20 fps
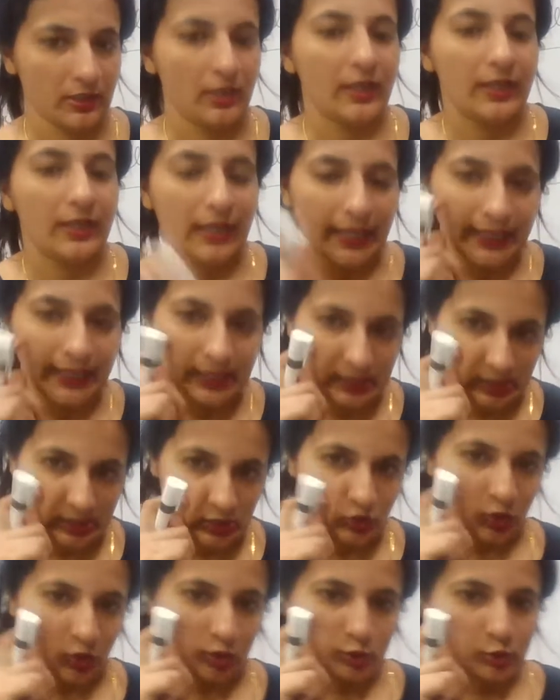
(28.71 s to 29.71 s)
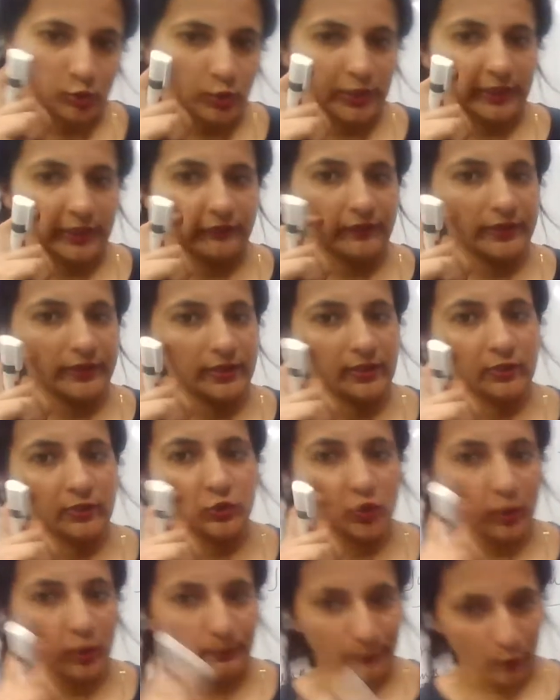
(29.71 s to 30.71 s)
Like it is also given in
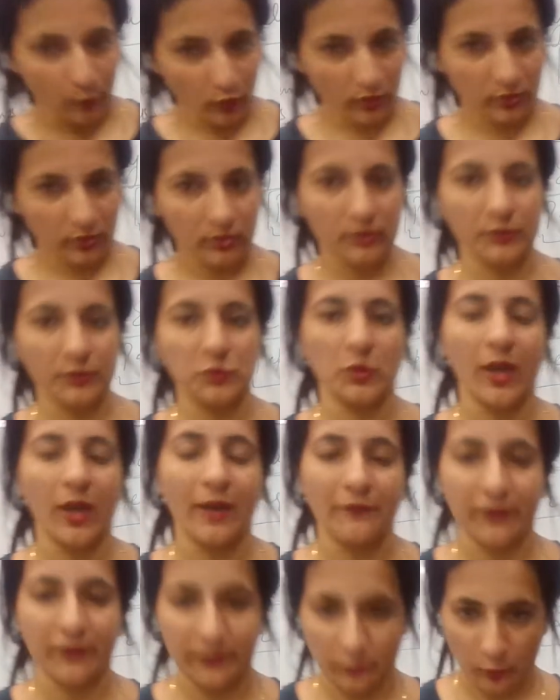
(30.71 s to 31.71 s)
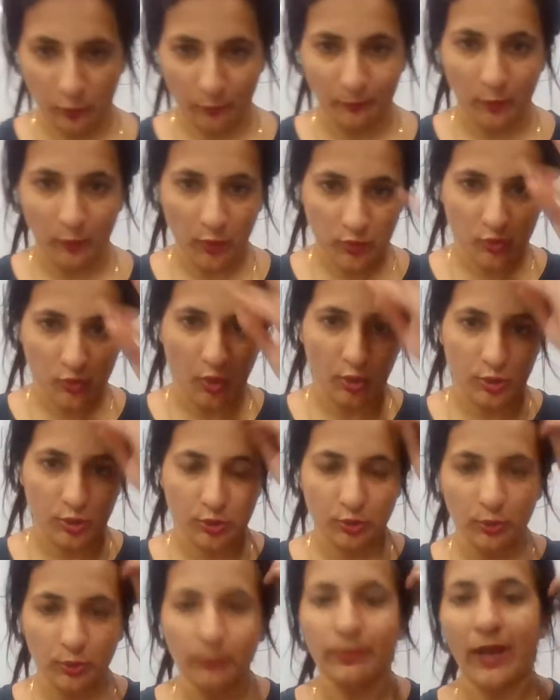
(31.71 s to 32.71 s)
your book. You have a good books
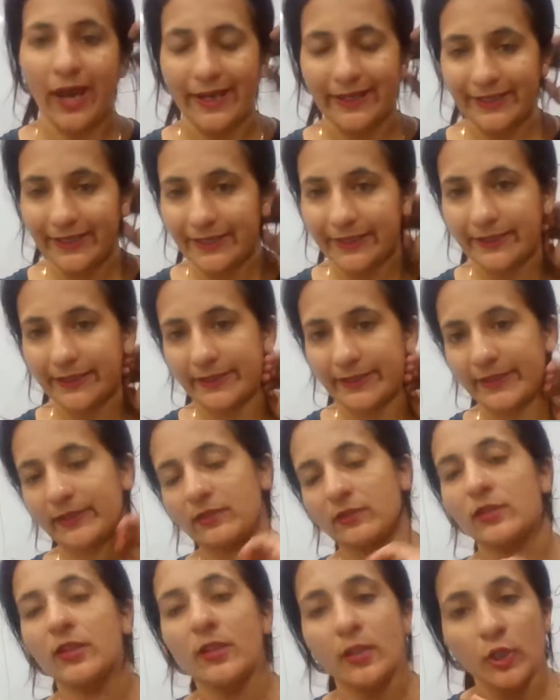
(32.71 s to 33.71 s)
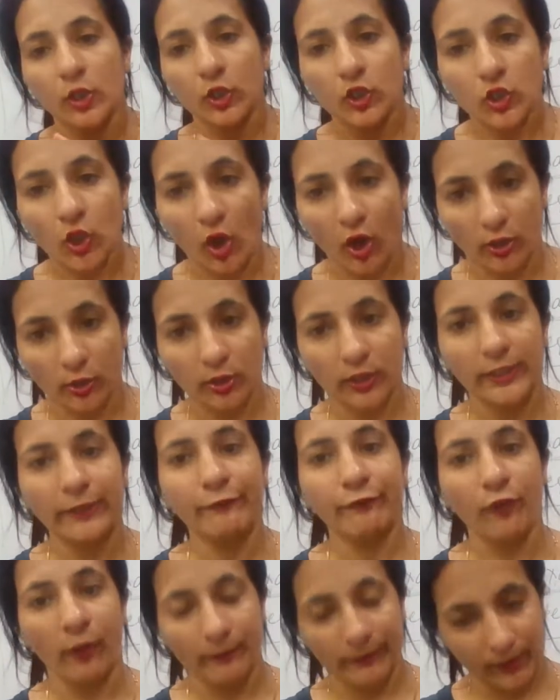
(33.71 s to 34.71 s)
also. Kindly read it thoroughly
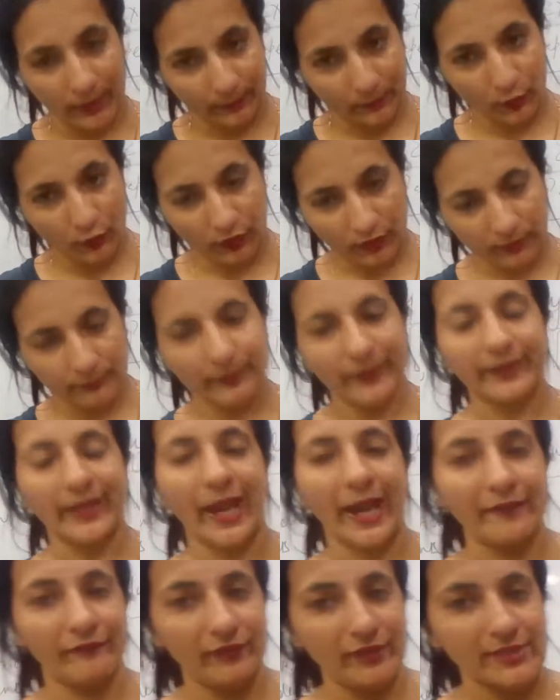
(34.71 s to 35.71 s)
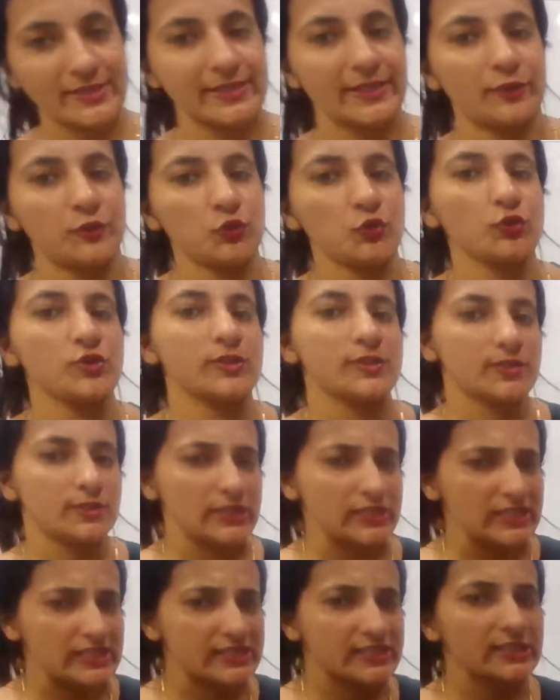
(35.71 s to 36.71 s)
from the book. But I will send you
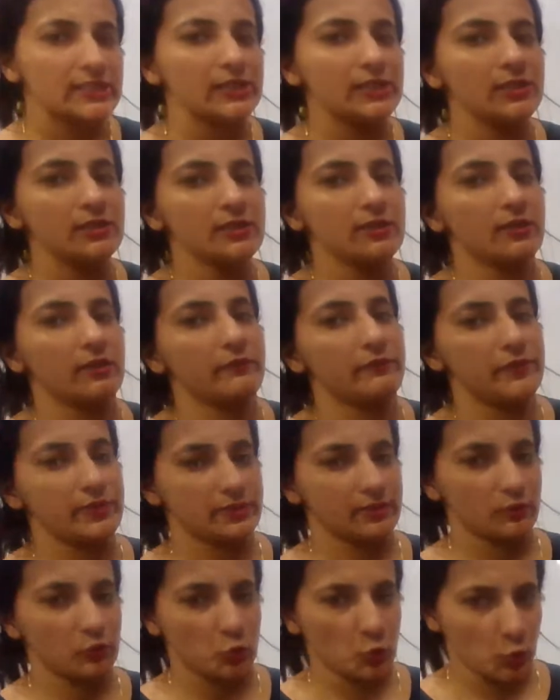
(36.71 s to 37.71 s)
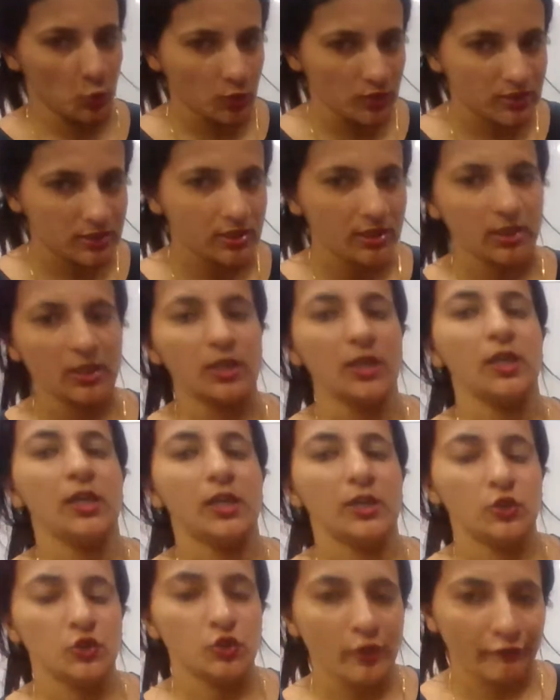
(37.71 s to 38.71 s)
easy revision notes
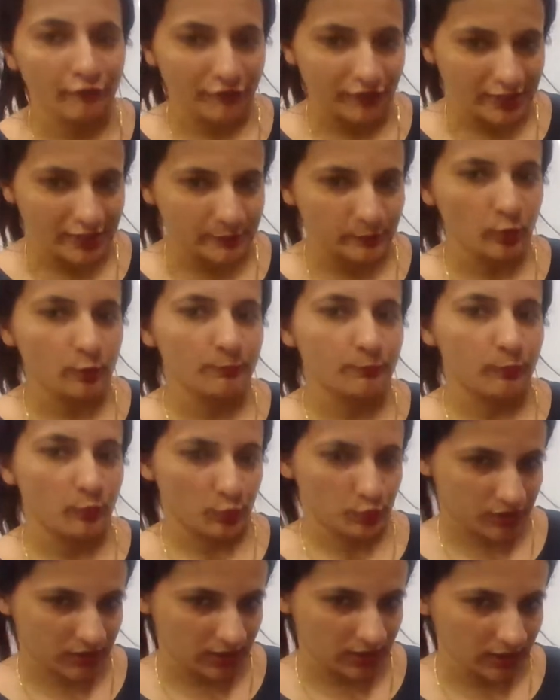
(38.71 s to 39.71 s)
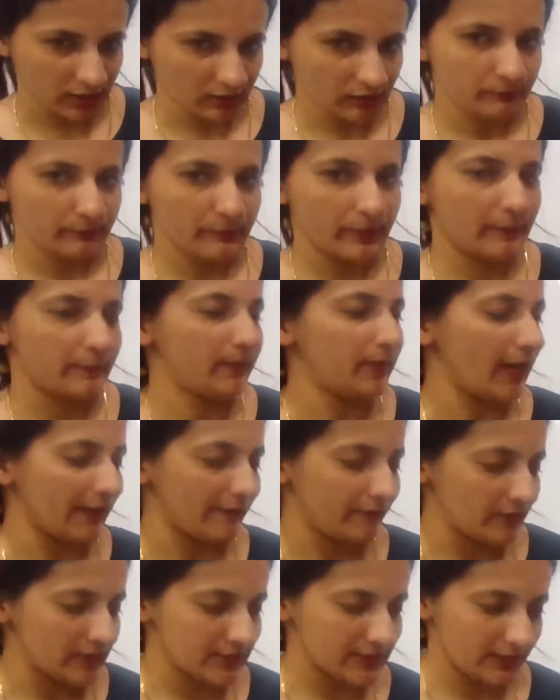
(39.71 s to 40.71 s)
in your Facebook posting. Maybe I
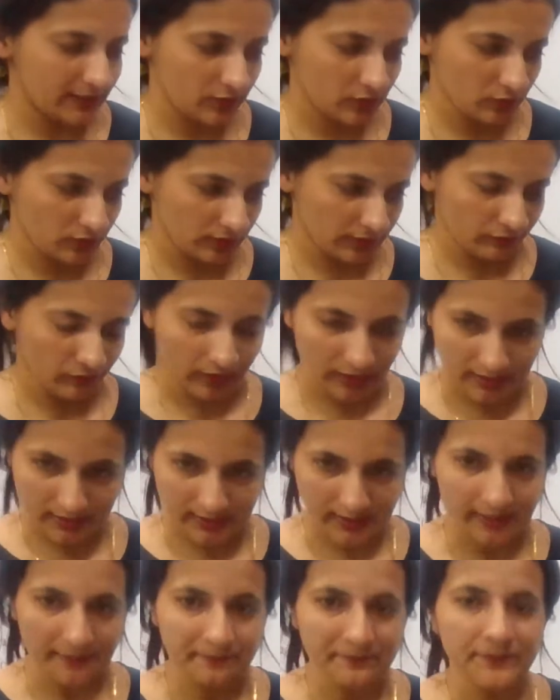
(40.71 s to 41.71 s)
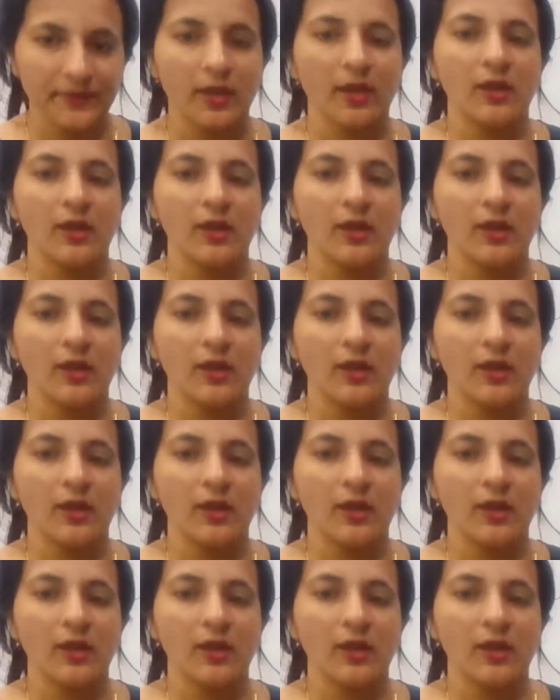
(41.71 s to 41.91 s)
will send you in WhatsApp.